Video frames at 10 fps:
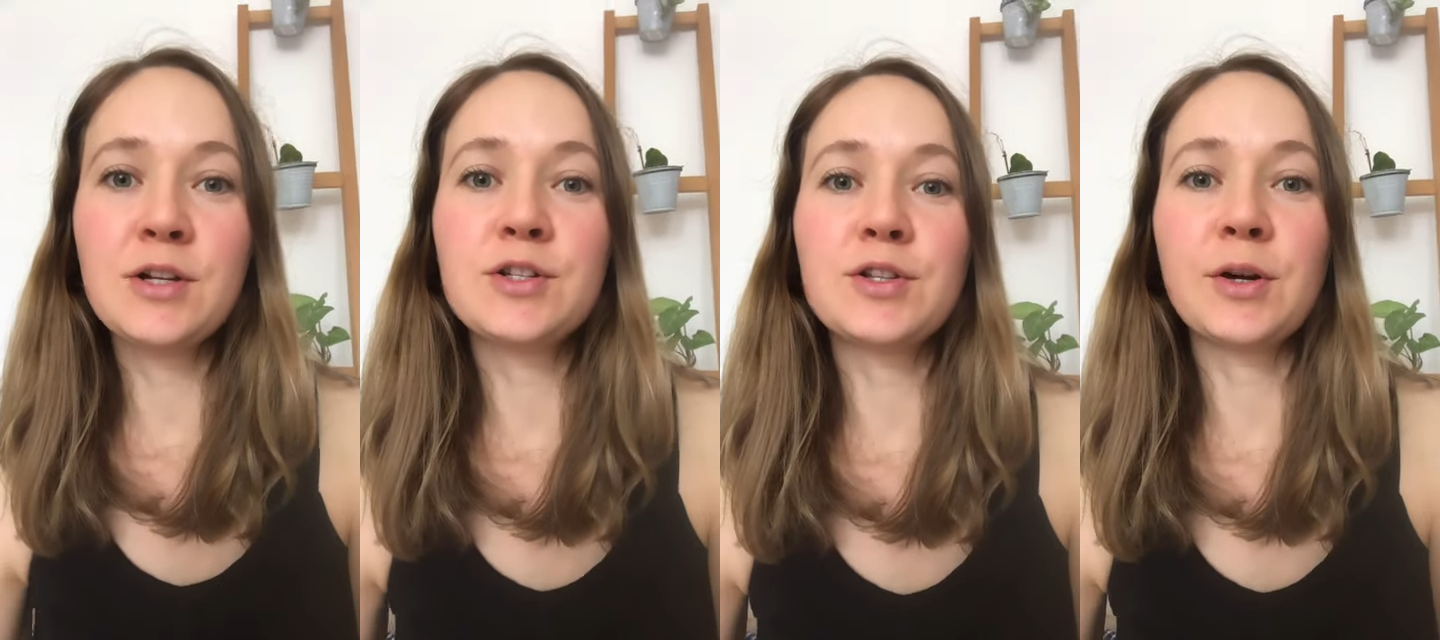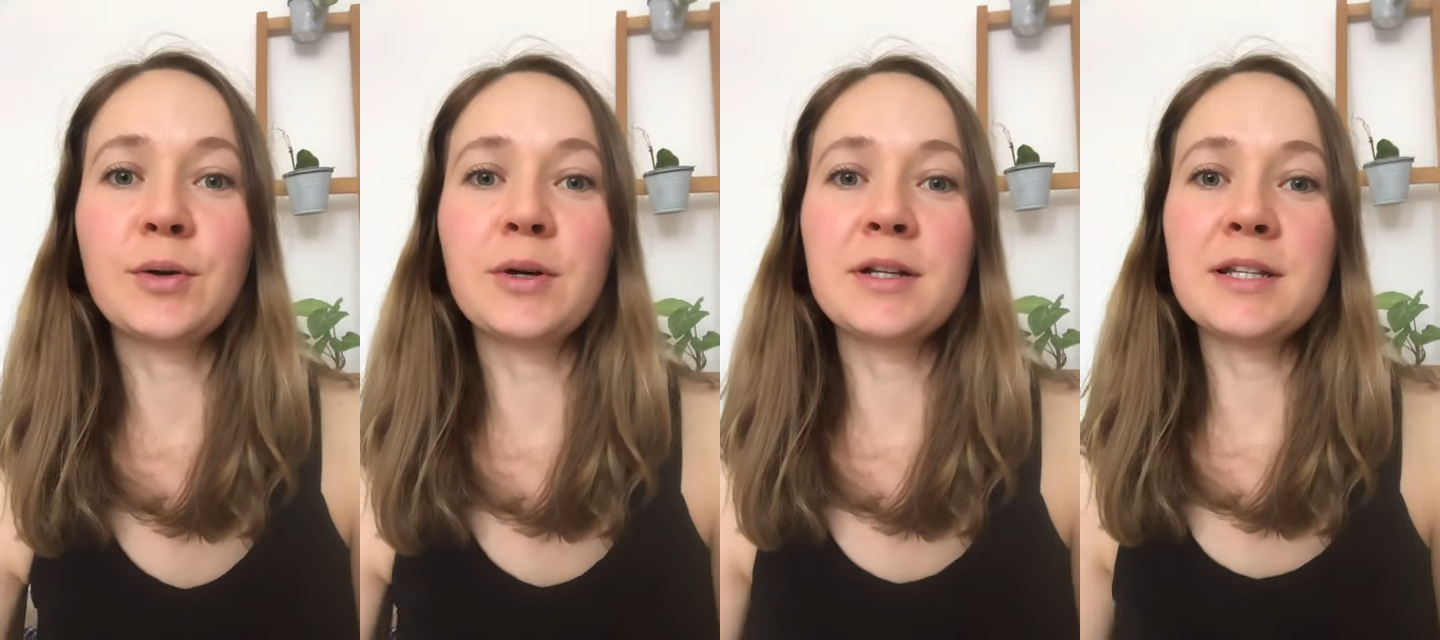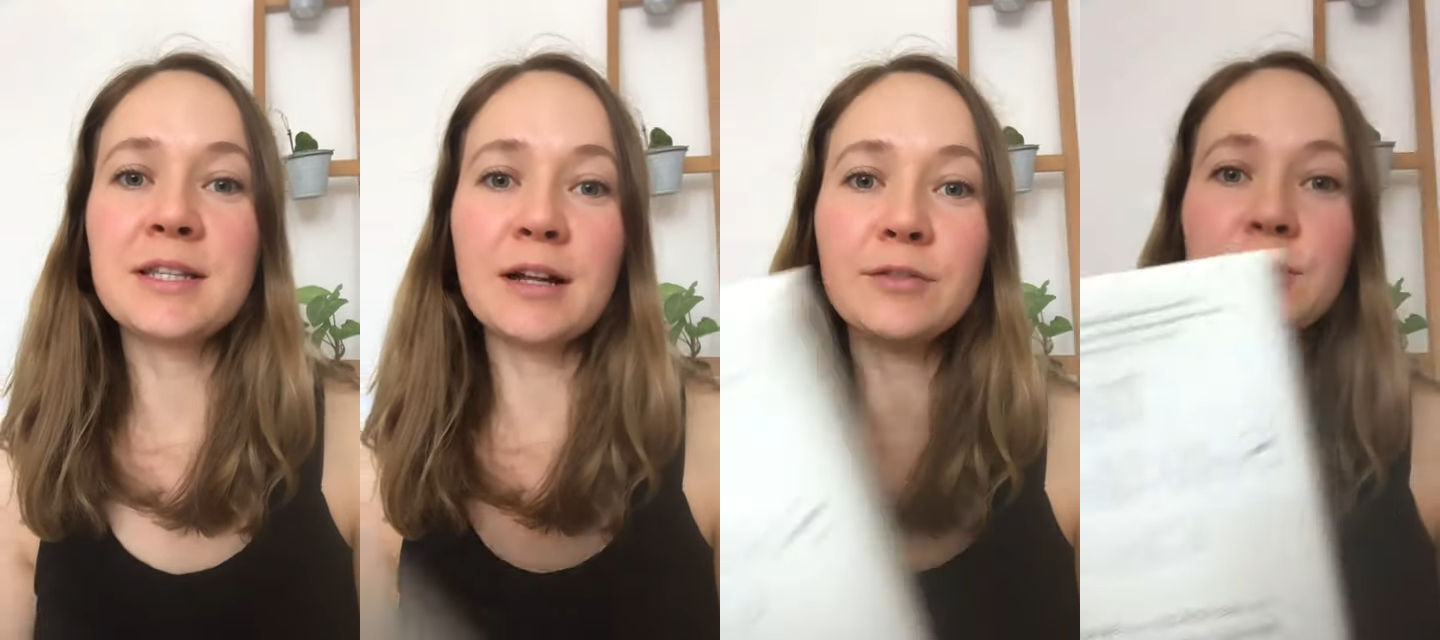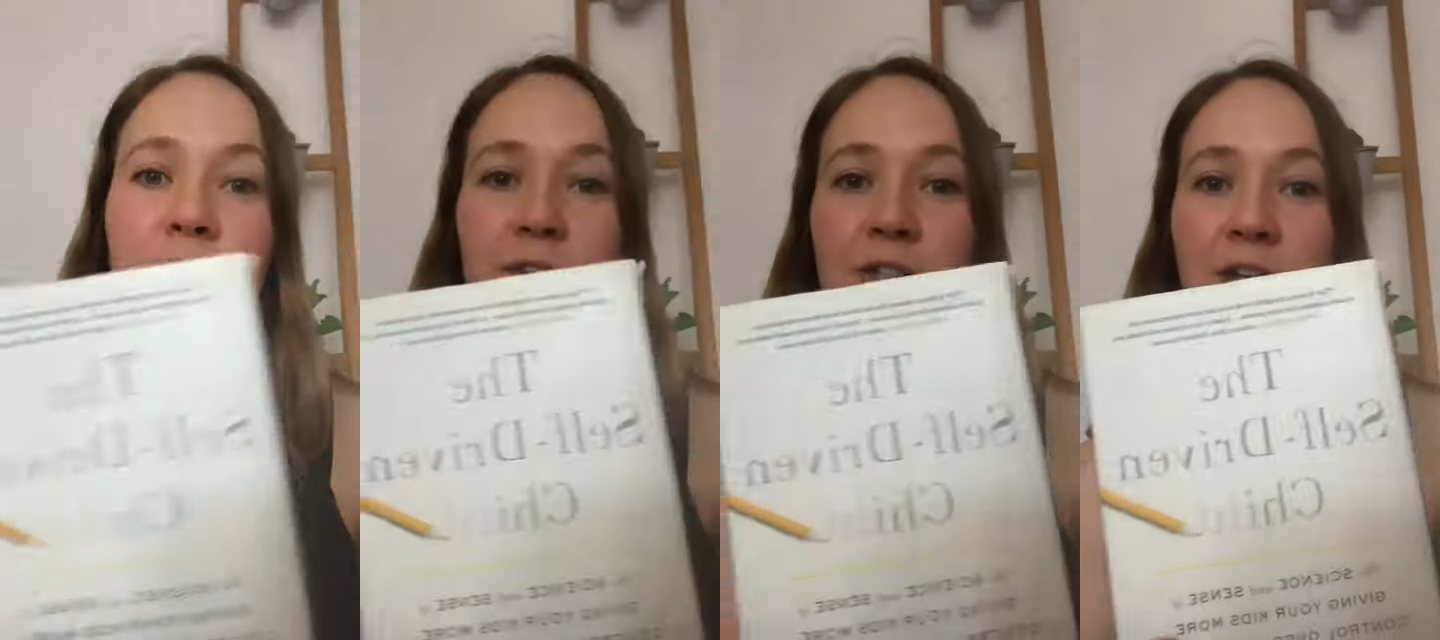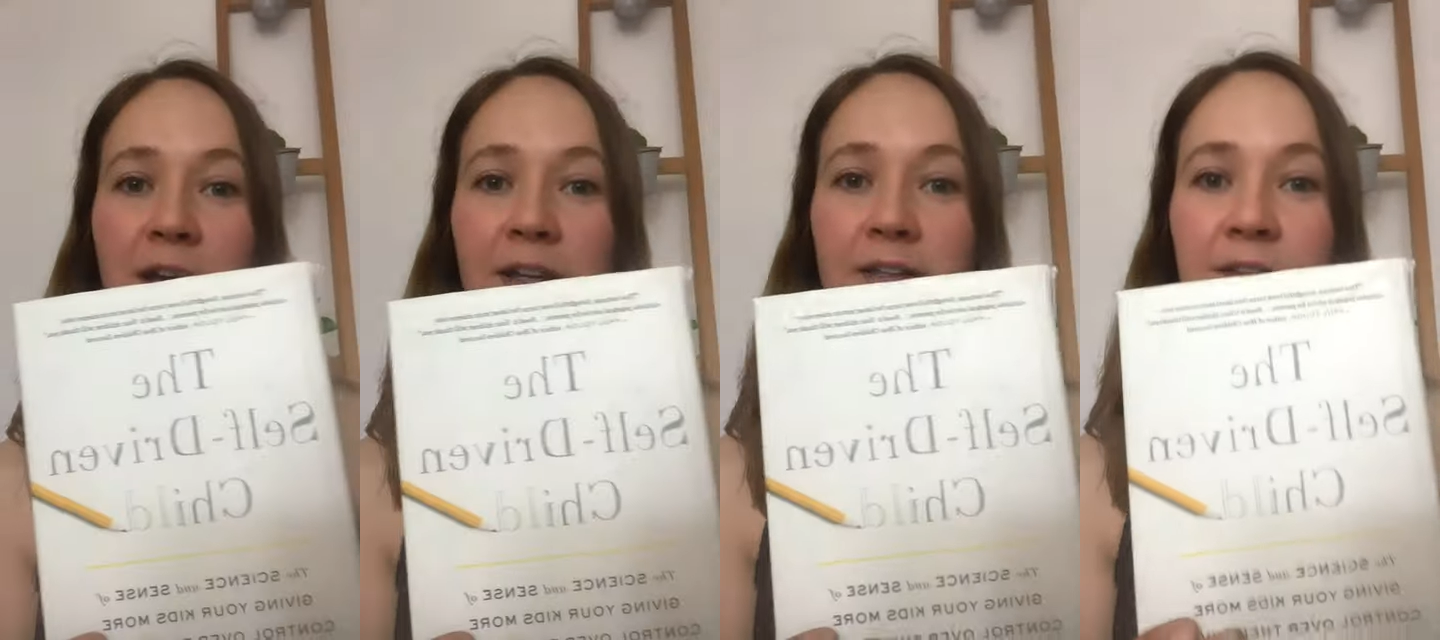So The Self-Driven
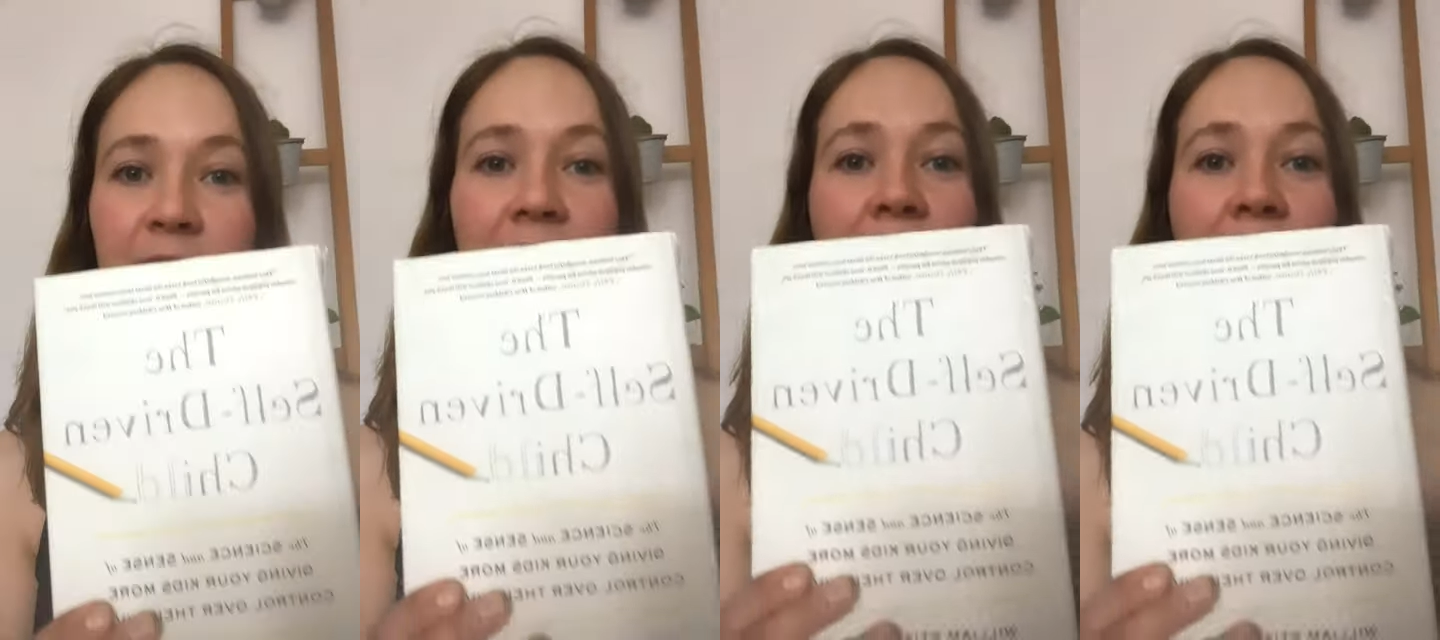Child,